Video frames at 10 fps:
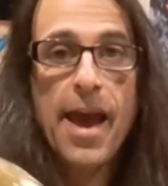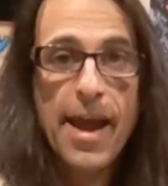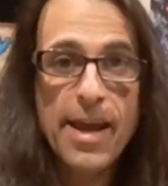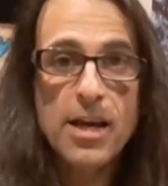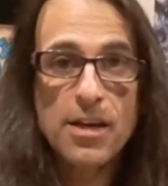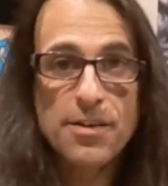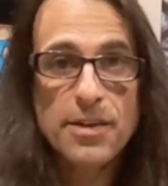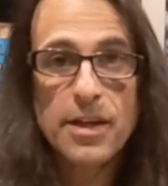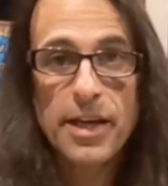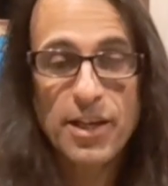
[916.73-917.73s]
And
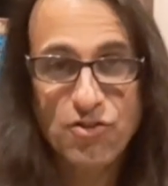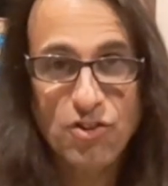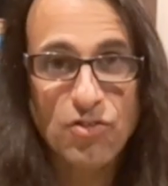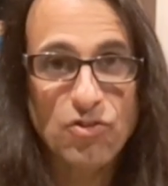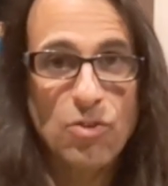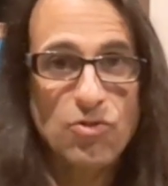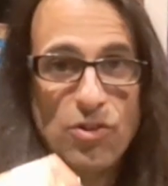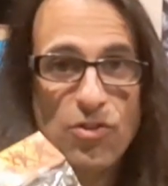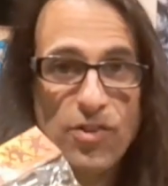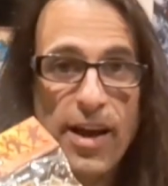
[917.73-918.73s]
it just so
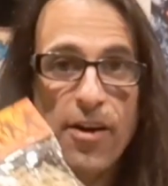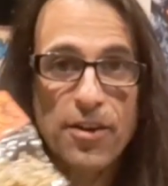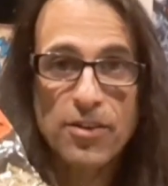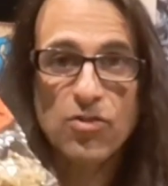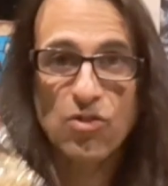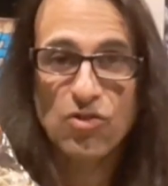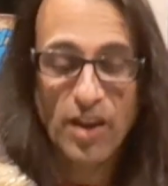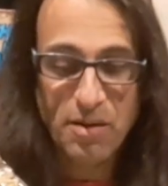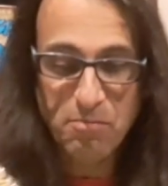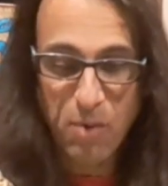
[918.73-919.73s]
turns out it's the
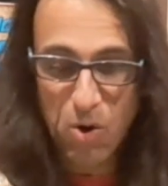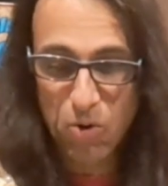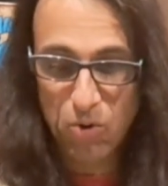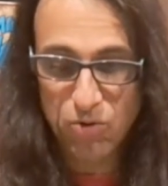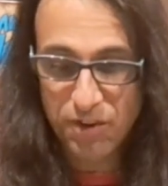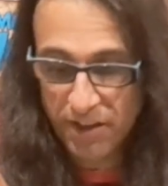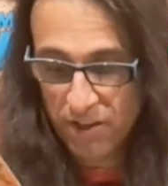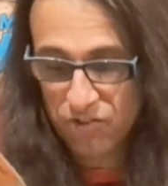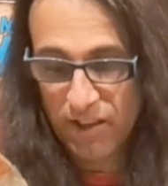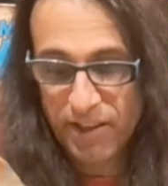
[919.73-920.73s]
same mold,
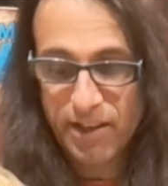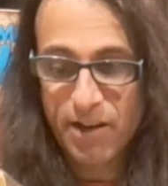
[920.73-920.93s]
because I